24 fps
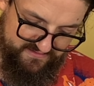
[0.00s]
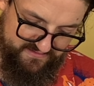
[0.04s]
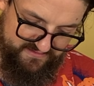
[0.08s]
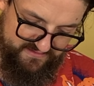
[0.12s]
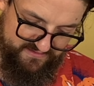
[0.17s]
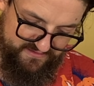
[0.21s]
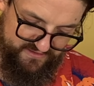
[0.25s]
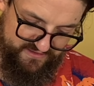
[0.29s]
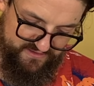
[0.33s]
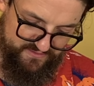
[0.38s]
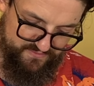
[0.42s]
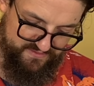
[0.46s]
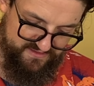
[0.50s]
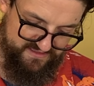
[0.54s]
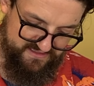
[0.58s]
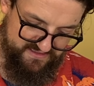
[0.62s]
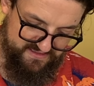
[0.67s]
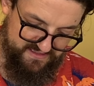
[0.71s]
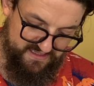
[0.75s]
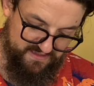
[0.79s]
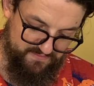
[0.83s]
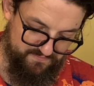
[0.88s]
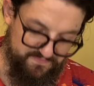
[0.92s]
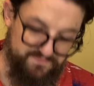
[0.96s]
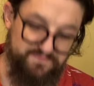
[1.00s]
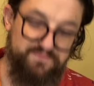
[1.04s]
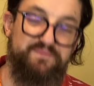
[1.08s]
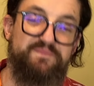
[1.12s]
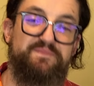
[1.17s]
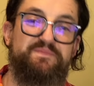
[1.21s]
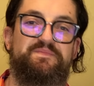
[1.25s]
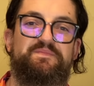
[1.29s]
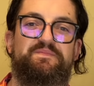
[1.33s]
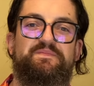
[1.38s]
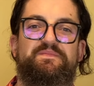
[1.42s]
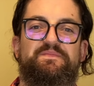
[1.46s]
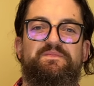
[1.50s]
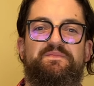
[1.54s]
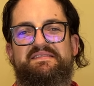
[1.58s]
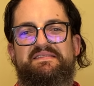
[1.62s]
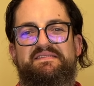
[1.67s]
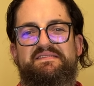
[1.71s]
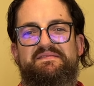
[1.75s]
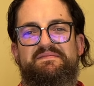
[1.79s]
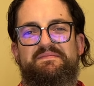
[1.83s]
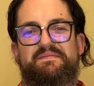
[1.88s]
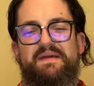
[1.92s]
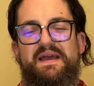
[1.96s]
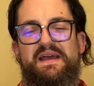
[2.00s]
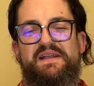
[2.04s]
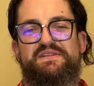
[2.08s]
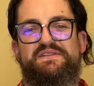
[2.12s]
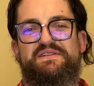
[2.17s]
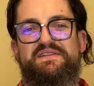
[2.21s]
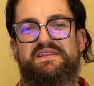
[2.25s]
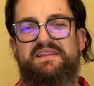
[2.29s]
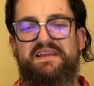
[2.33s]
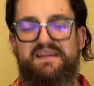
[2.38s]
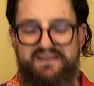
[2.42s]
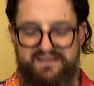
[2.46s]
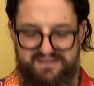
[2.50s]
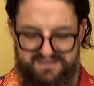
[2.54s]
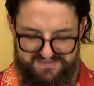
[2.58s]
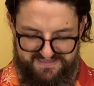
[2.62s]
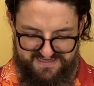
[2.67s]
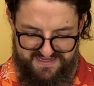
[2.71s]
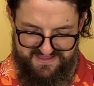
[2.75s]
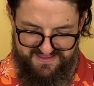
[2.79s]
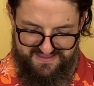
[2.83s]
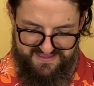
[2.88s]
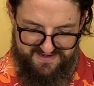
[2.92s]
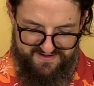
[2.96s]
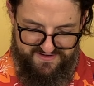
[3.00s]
she would sleep, imagining that indent that